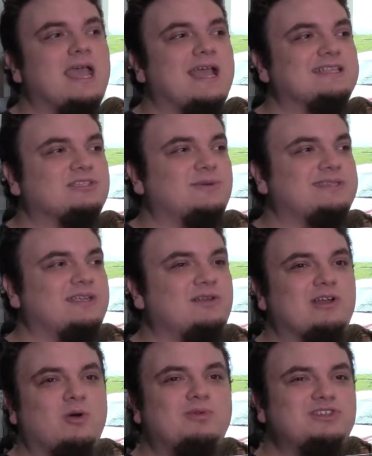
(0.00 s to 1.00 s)
And so we said, you
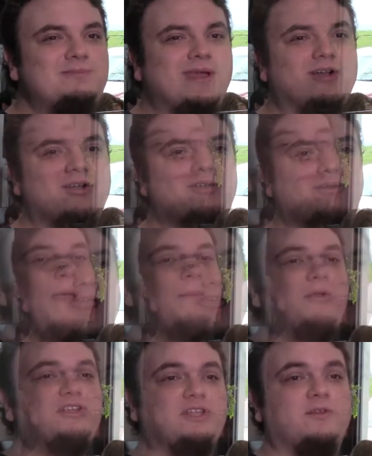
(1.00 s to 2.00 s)
know, we'll just make our own. I'm
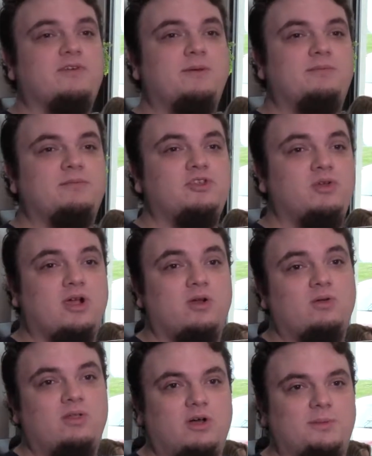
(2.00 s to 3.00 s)
originally from Yukon,
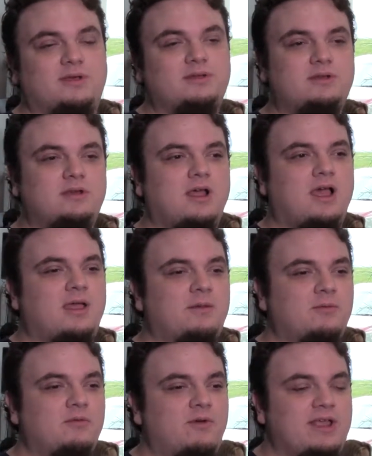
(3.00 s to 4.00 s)
Oklahoma, uh,
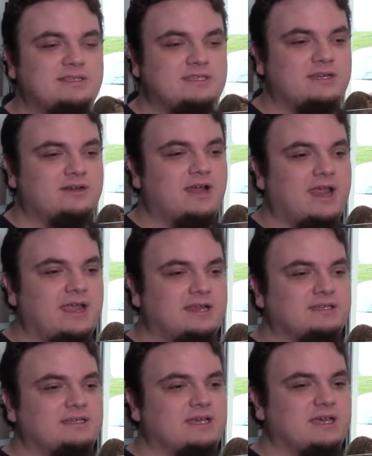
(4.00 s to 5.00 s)
raised here,
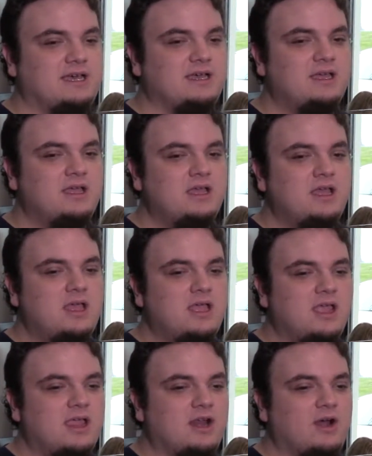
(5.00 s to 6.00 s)
and uh,
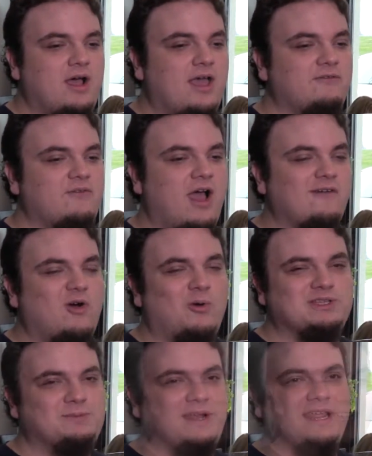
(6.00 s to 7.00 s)
you know, I've I've
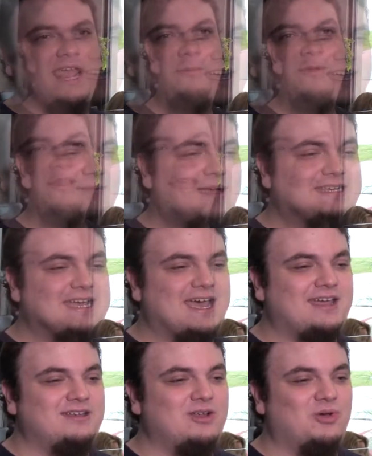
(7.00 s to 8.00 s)
always been a gamer. My
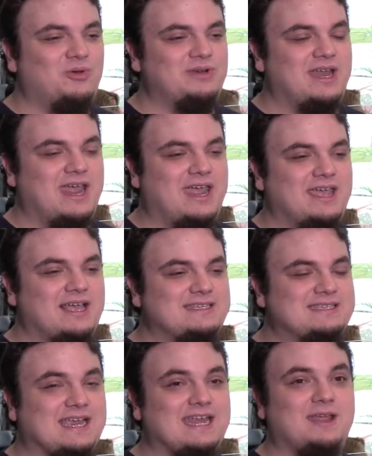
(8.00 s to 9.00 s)
dad owned a uh,
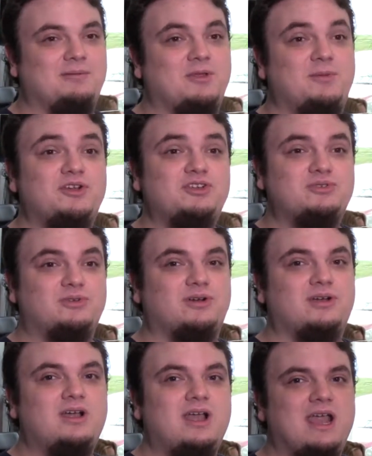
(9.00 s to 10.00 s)
secondhand computer
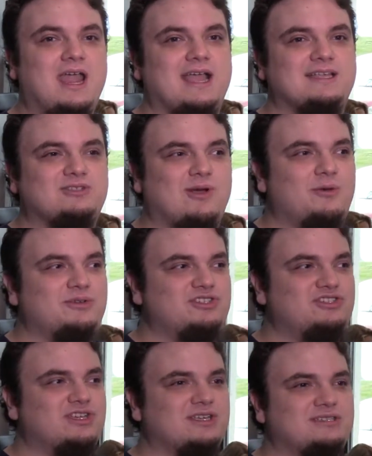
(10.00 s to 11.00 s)
store, and so I
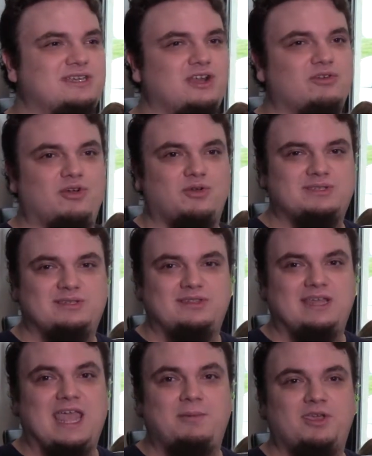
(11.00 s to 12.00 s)
was just engrossed in
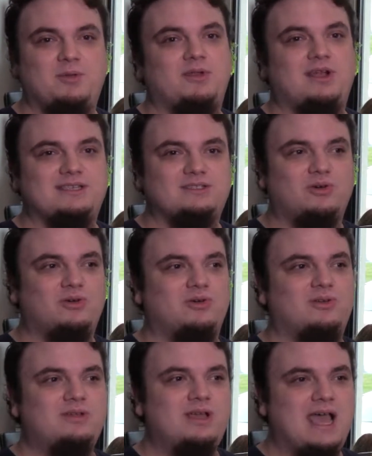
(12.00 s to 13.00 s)
the gaming community as a
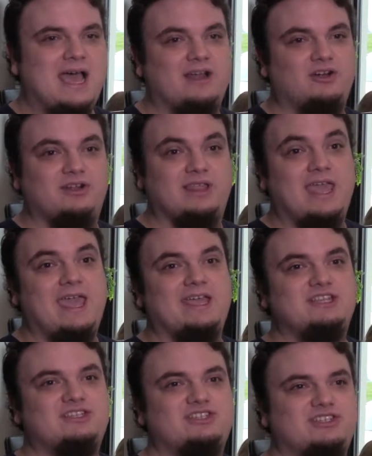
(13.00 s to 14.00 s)
whole at an early
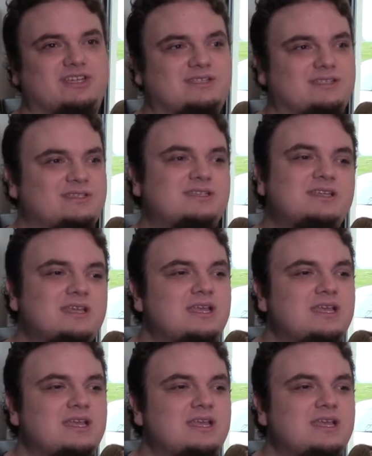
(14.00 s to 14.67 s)
age, and just